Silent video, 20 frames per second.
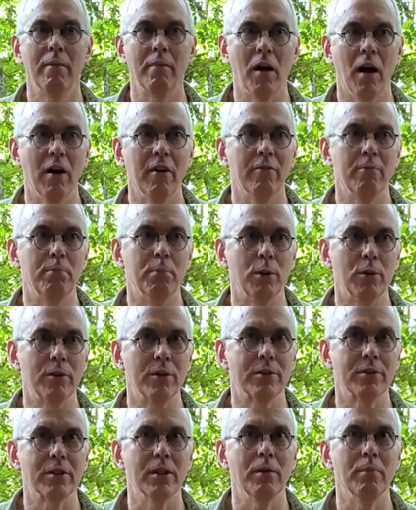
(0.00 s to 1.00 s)
of
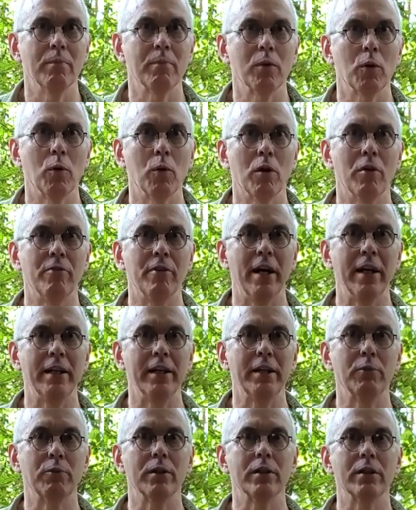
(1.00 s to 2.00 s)
Buddhism, or of
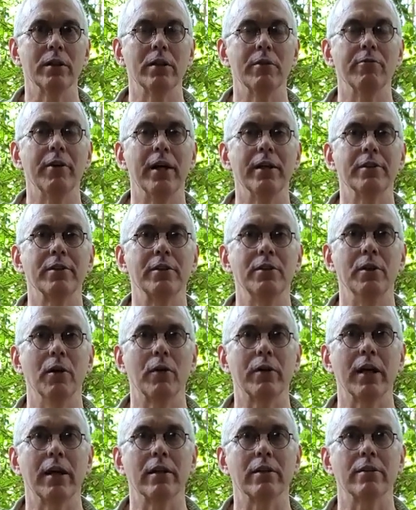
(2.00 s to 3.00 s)
any really advanced
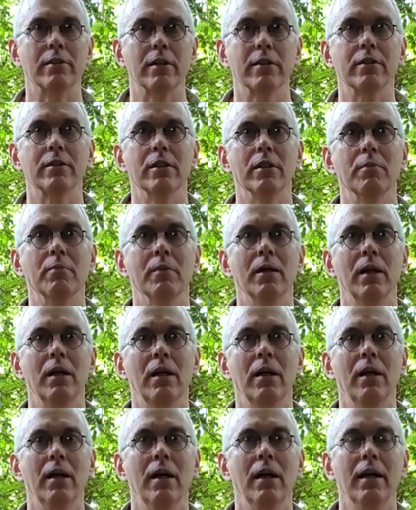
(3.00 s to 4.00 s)
yogic system,
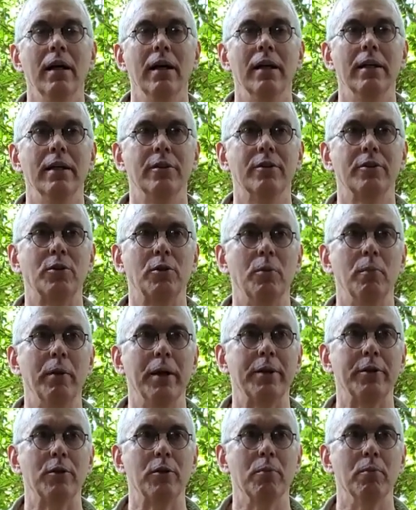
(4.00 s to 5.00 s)
is to
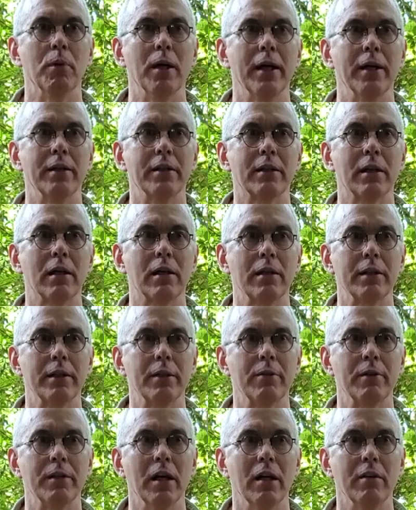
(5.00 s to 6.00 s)
make your mind
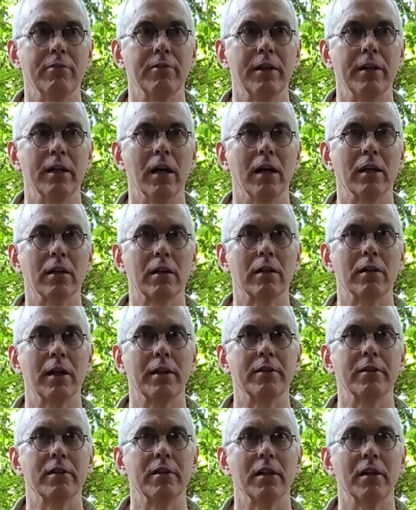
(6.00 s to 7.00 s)
clear enough and
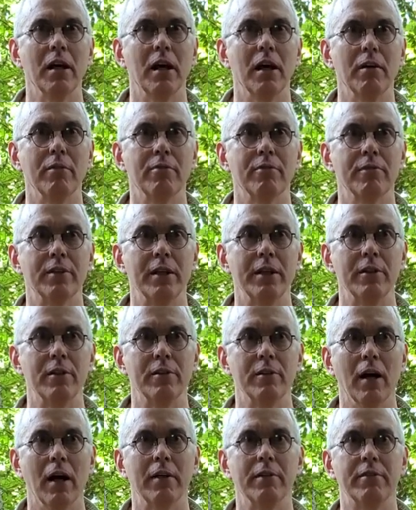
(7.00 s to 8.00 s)
uncluttered enough that you're
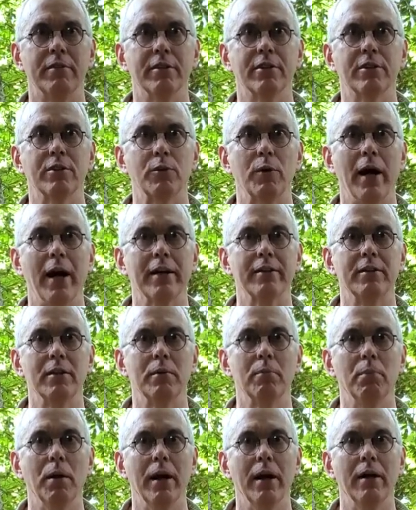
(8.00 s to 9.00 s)
not
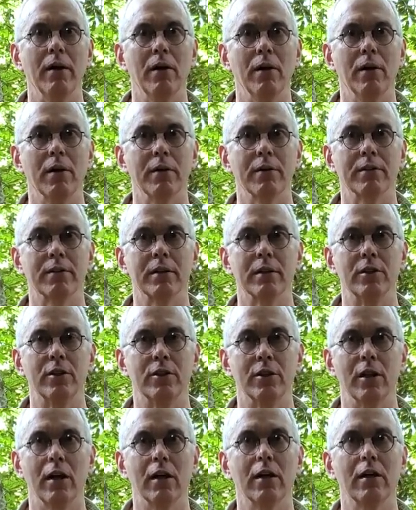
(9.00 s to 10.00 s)
distracted by all the
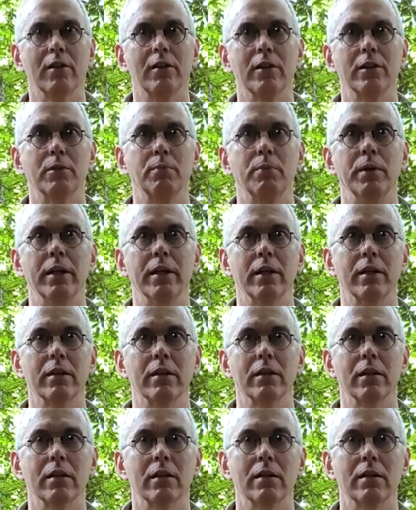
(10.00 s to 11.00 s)
junk that's being